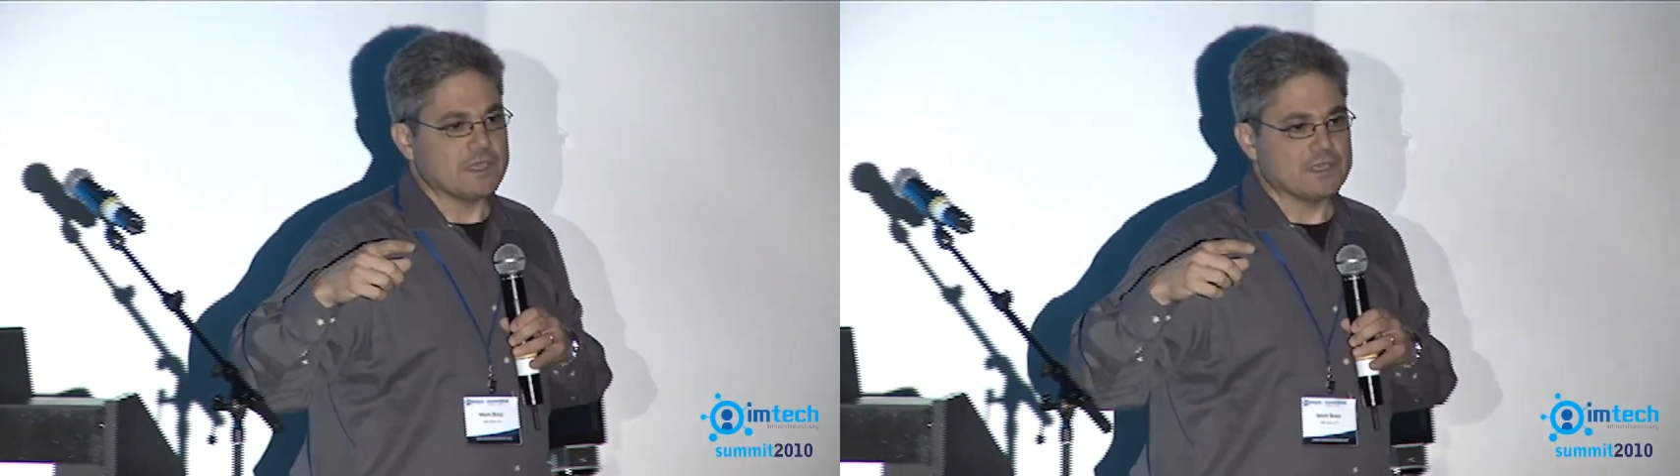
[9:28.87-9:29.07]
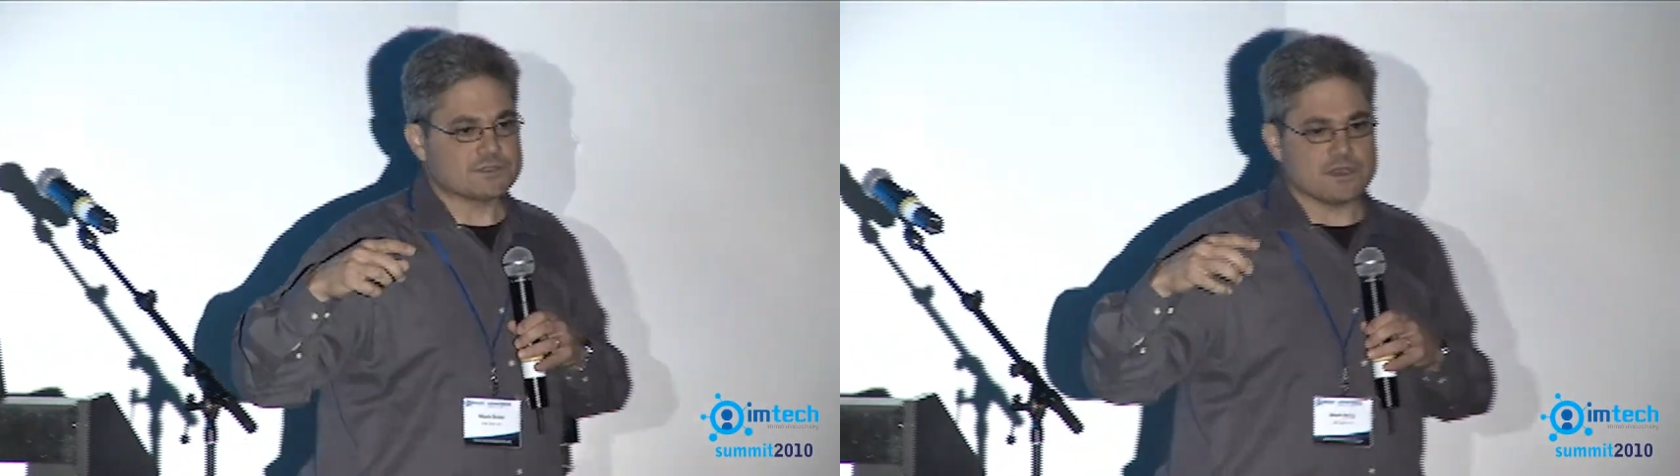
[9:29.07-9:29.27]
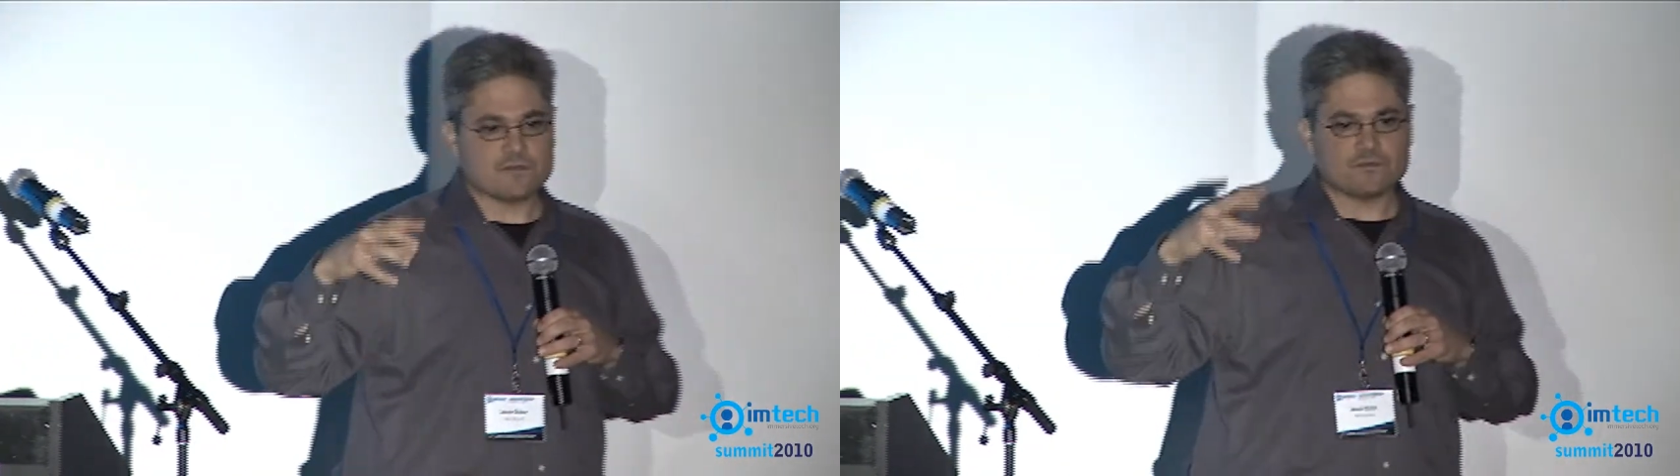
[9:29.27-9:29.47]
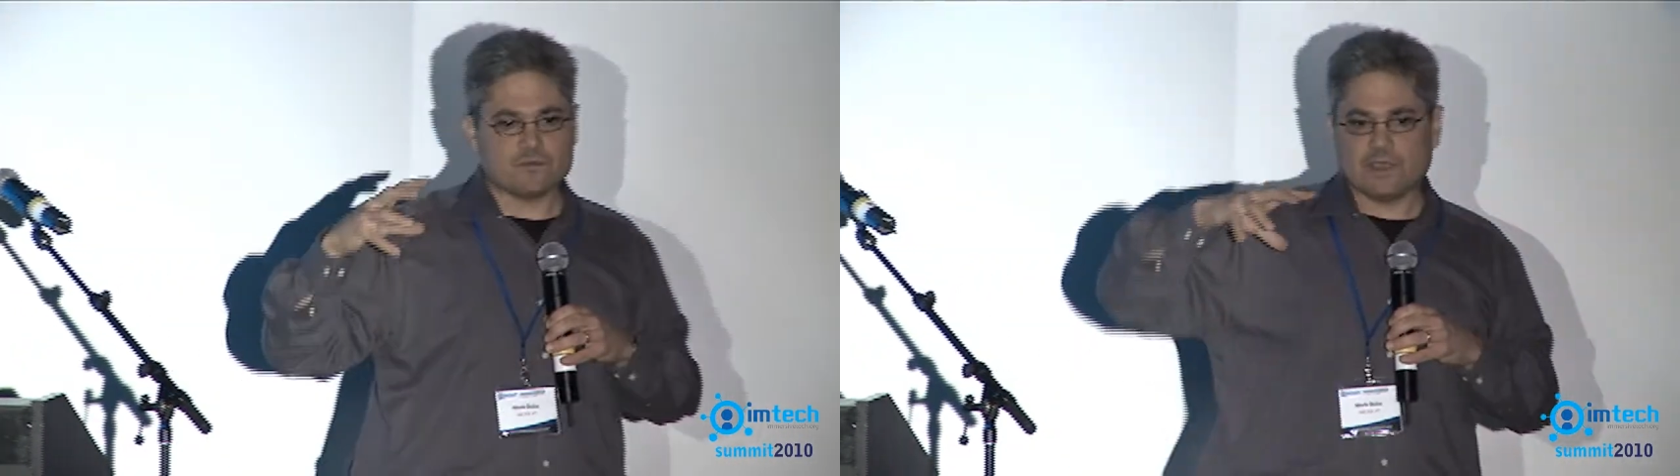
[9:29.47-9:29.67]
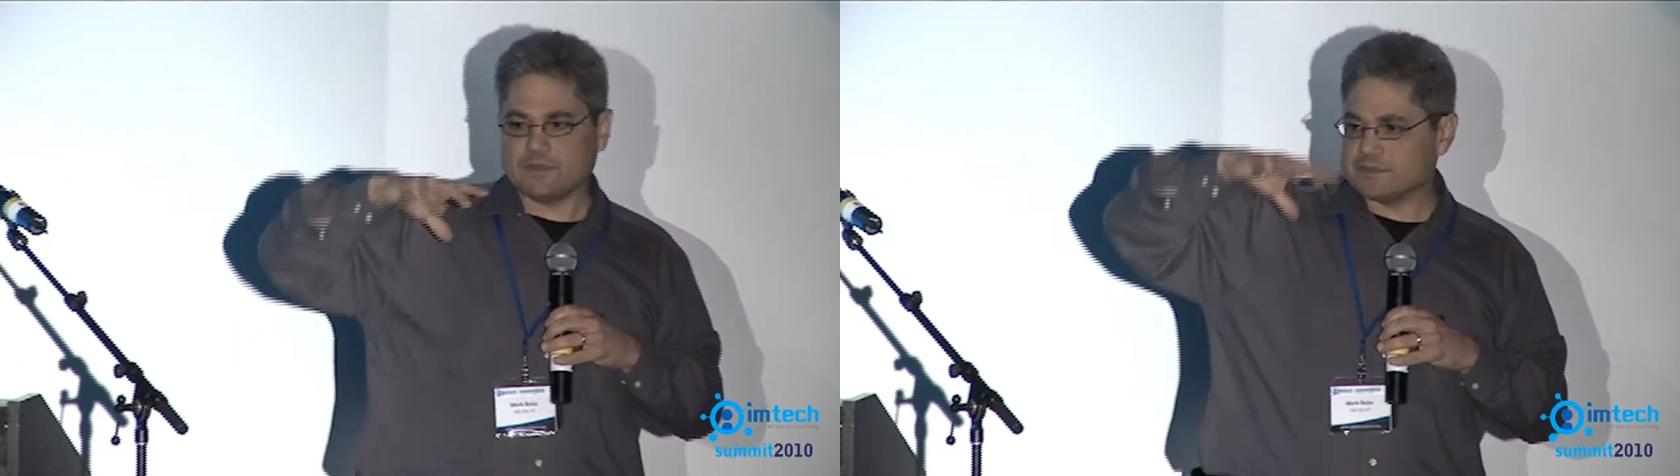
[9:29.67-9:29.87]
It's gone from
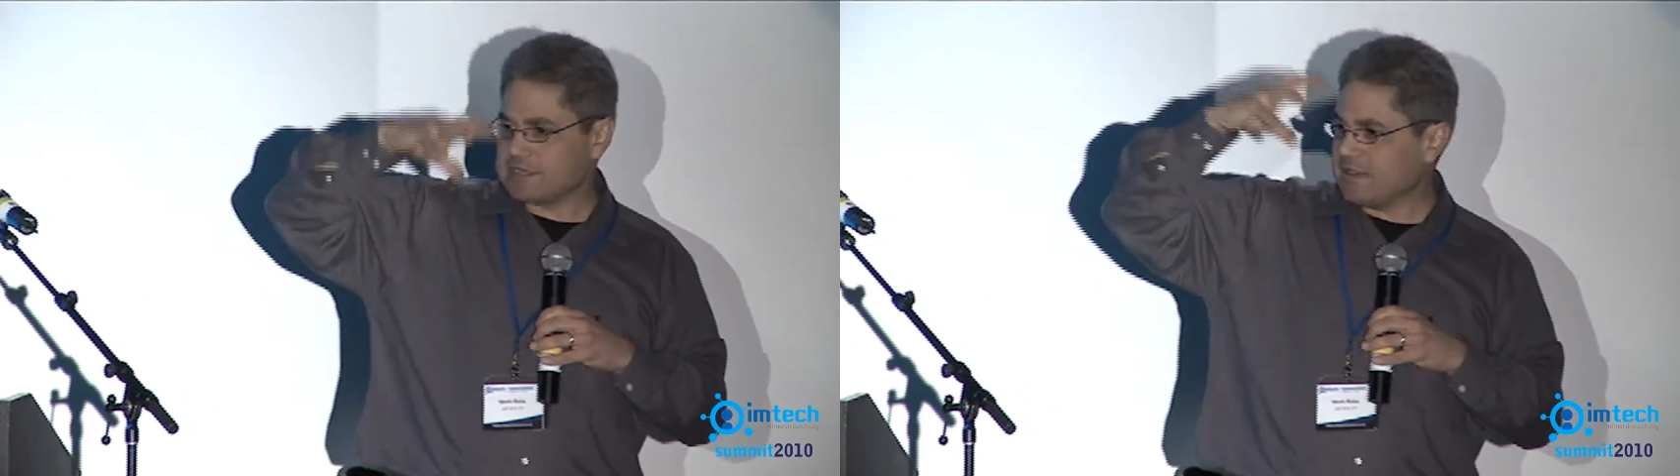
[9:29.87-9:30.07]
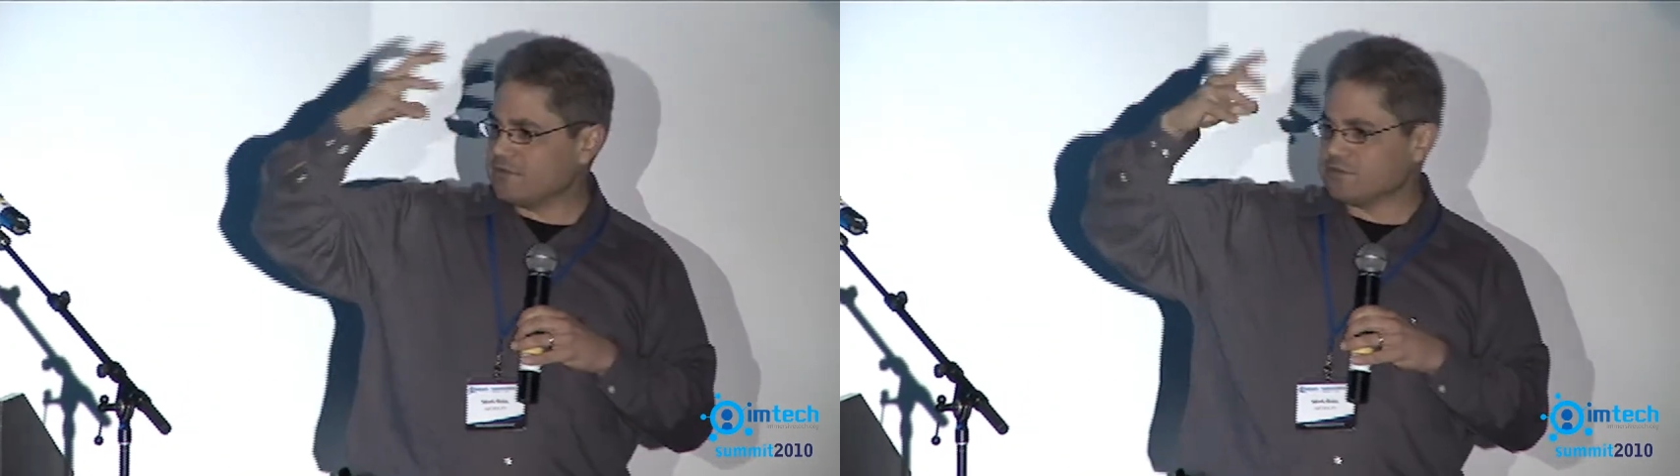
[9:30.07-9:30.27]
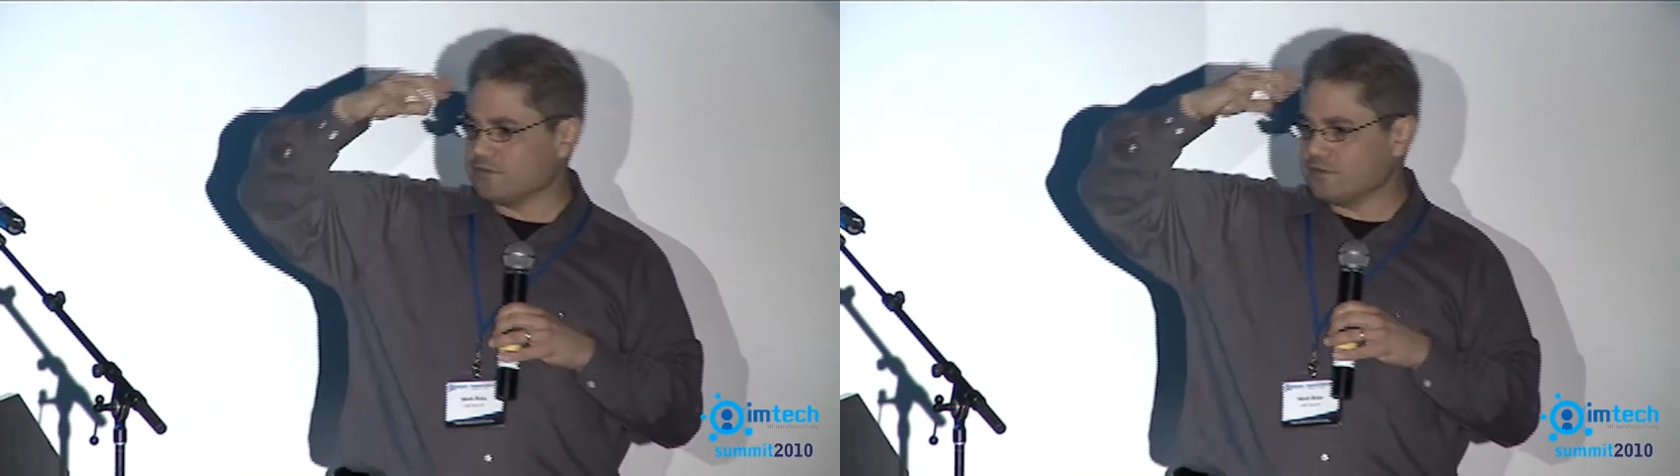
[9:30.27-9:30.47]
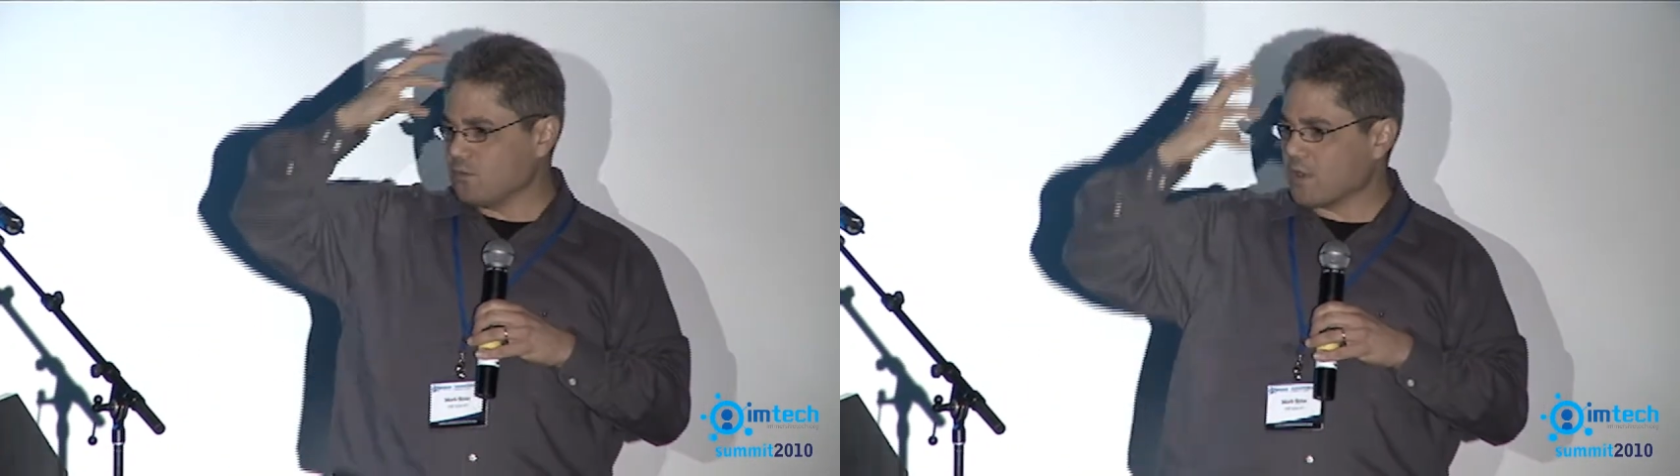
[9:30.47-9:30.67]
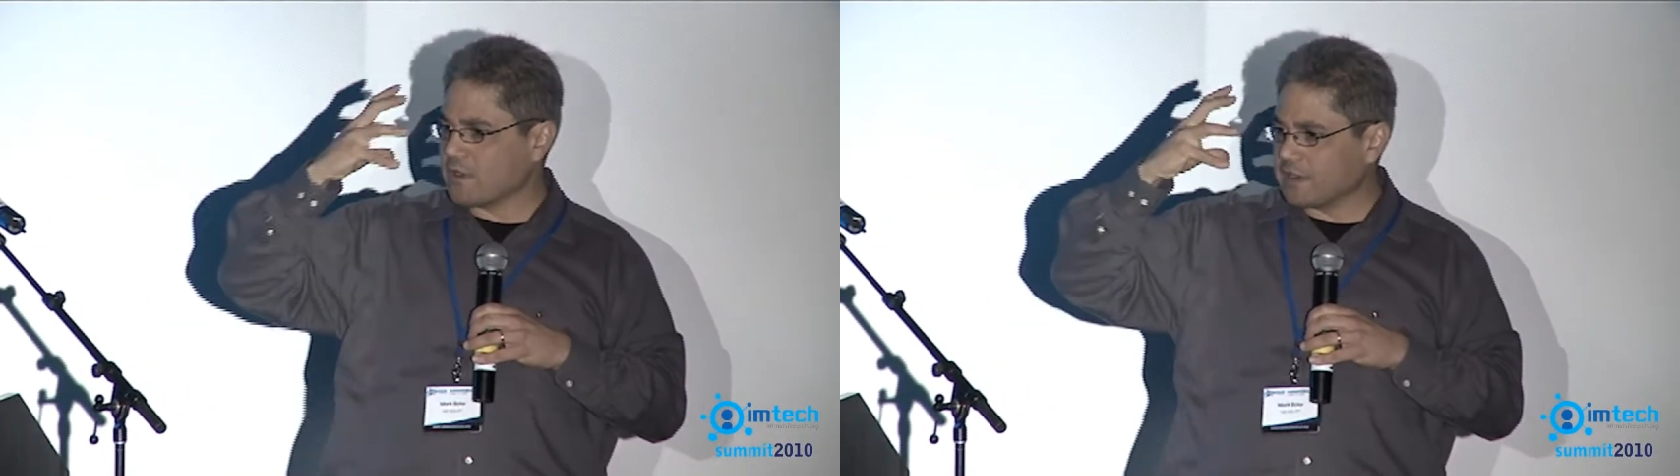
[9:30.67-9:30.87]
being this heavy duty
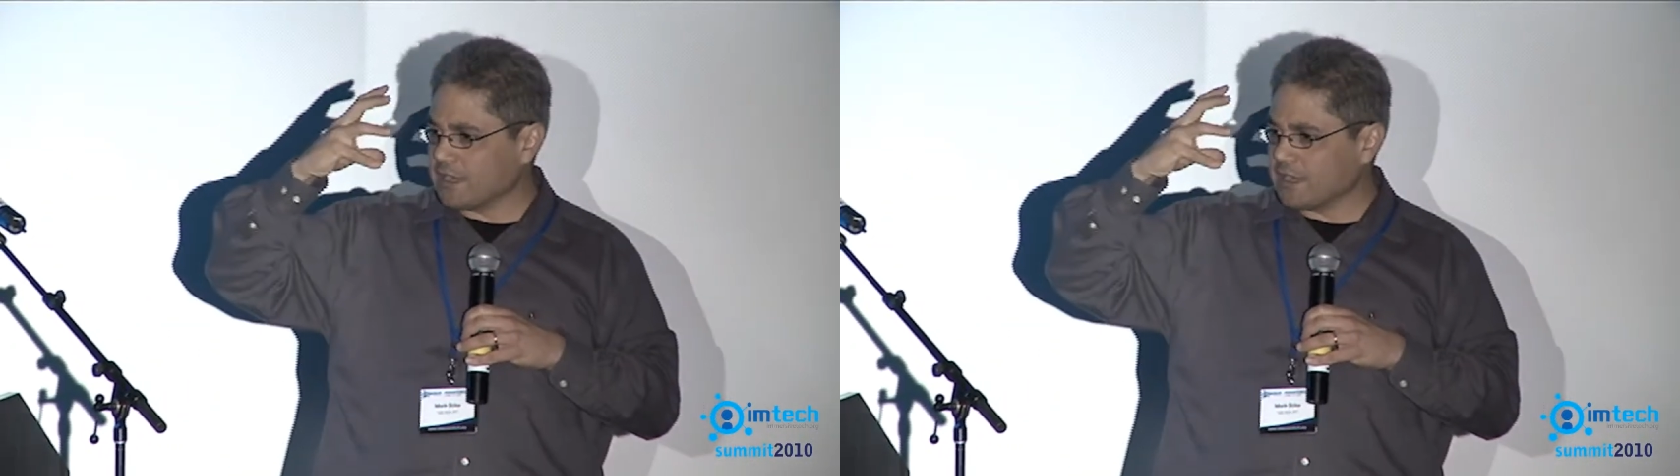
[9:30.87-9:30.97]
wearing